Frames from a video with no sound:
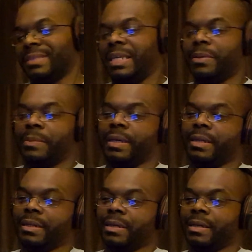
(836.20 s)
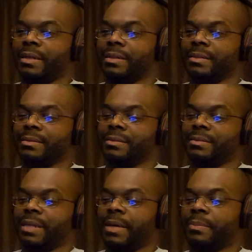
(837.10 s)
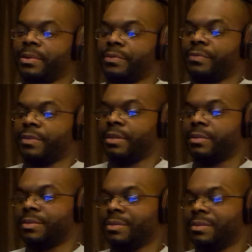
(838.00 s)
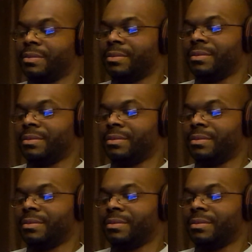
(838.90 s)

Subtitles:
Him and Nightmare Files.